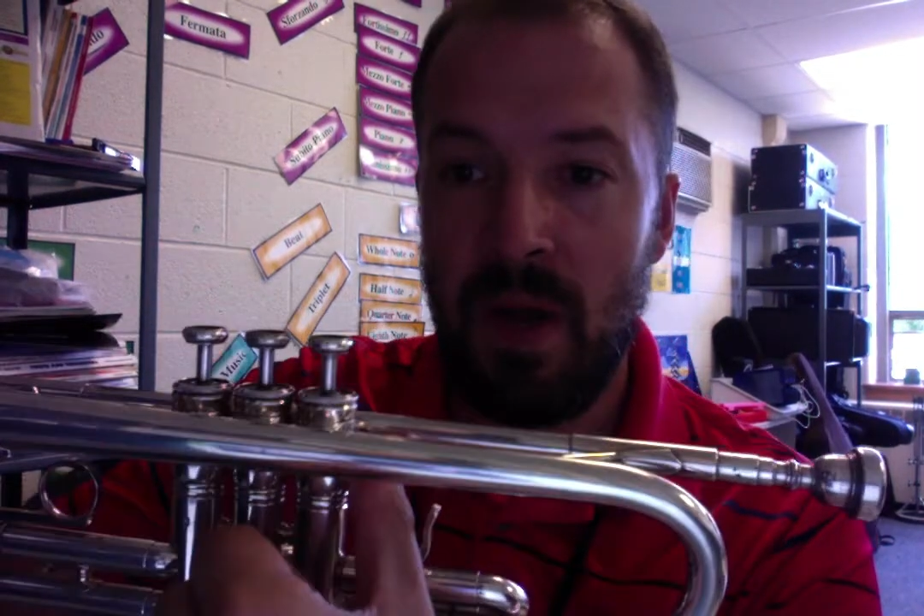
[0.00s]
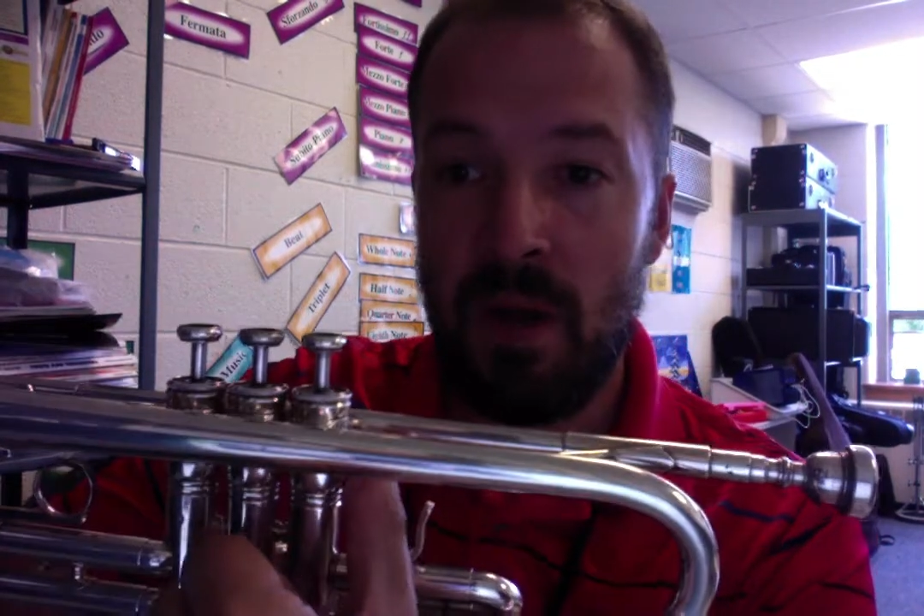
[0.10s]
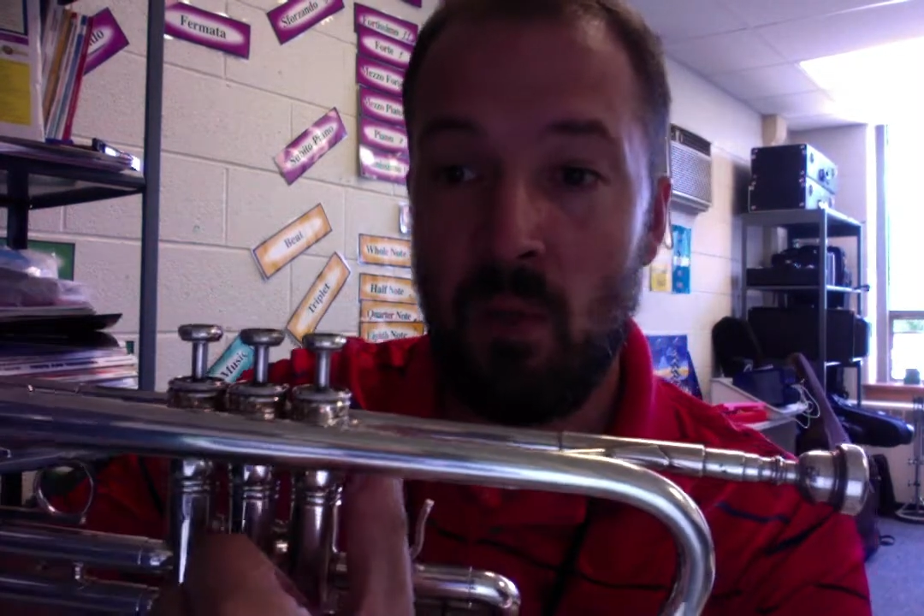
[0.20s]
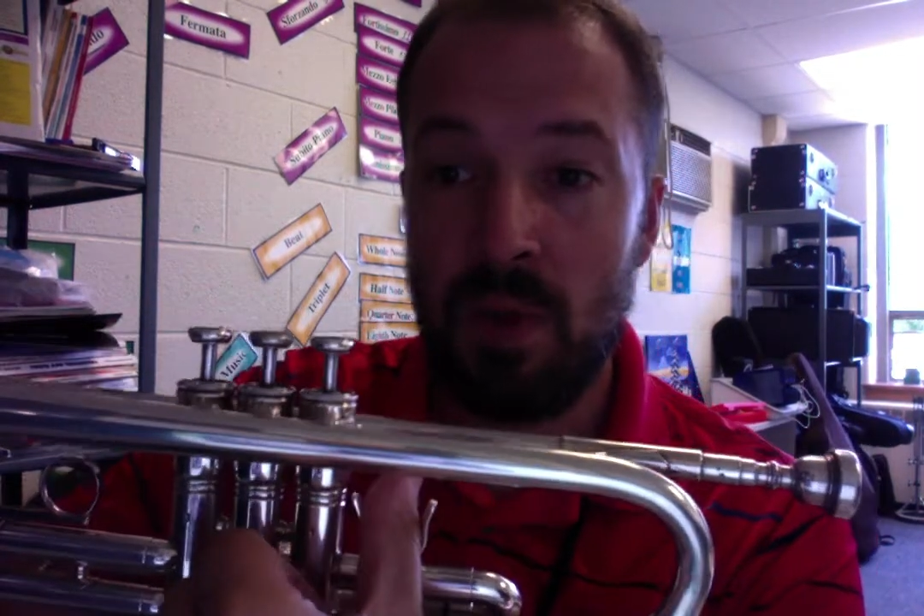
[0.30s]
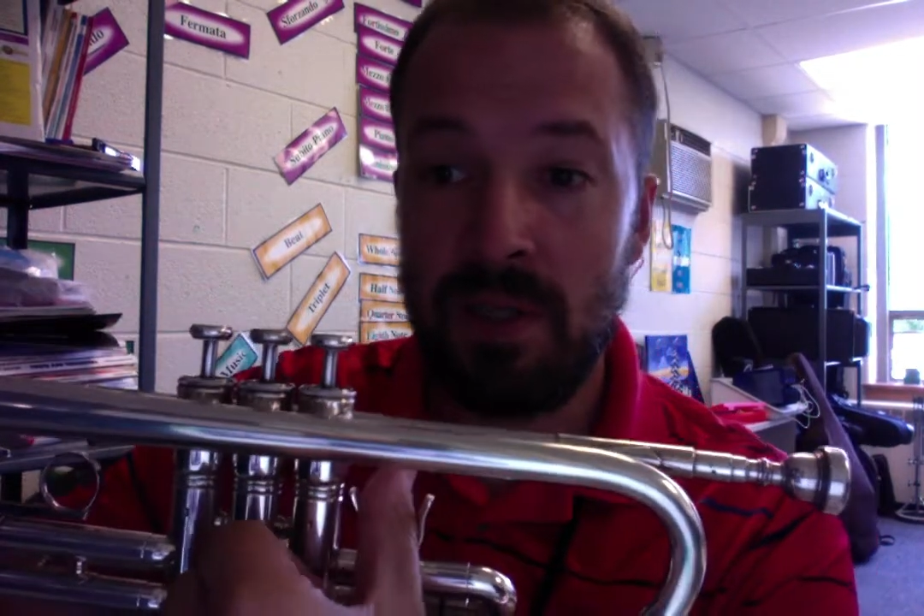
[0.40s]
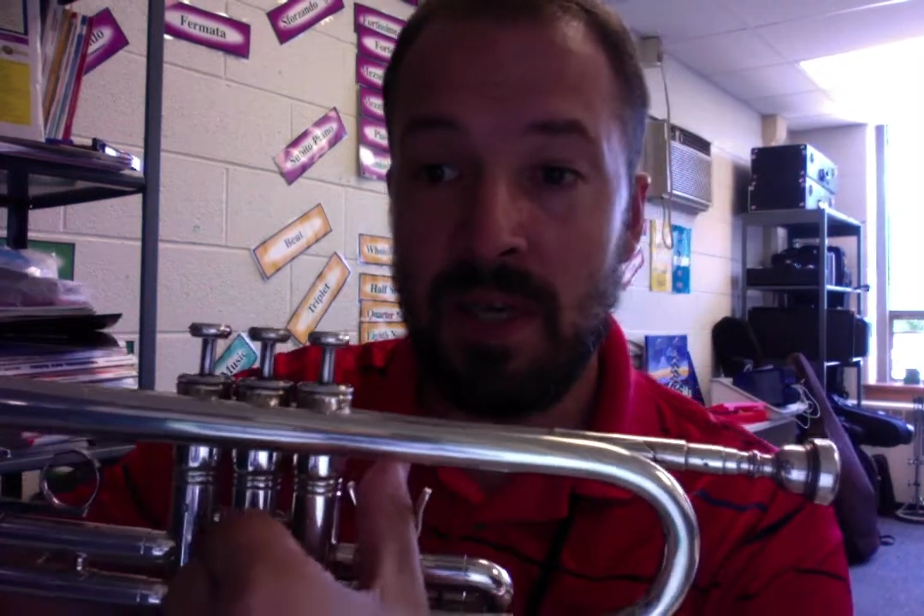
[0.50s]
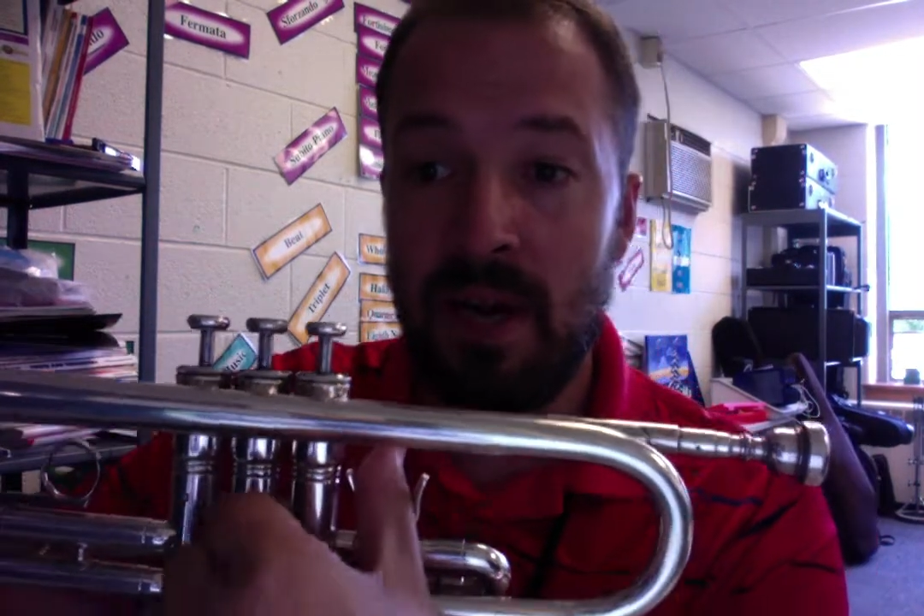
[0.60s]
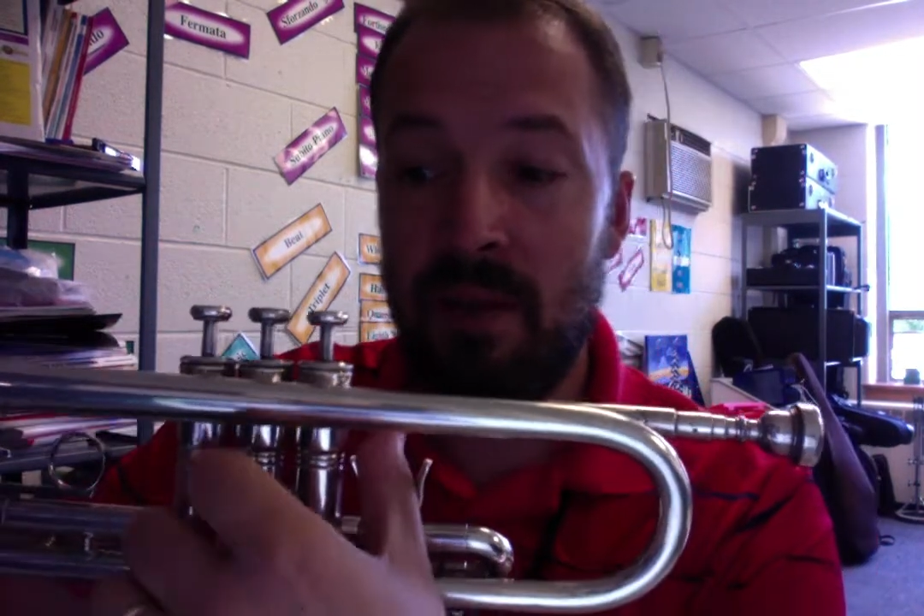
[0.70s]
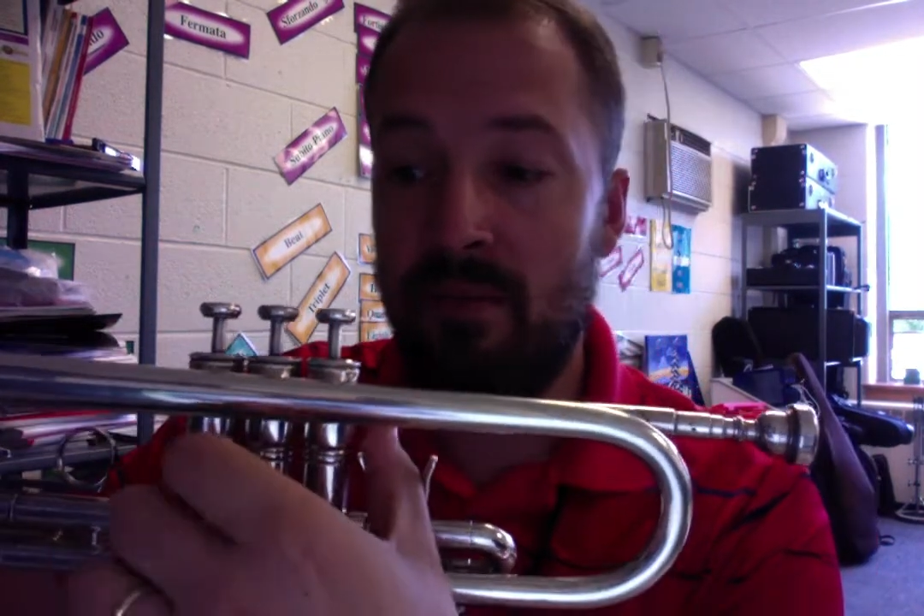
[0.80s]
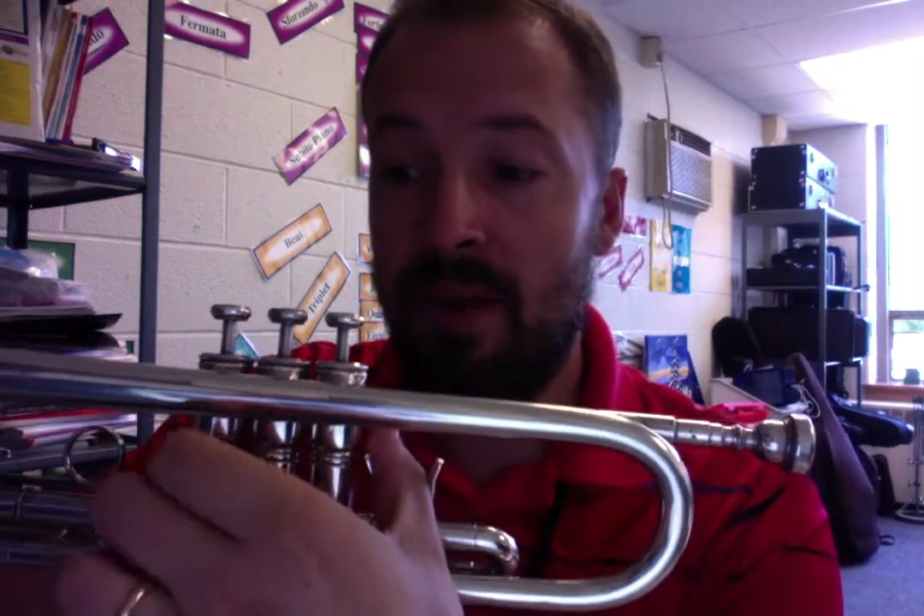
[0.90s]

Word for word: on one side of the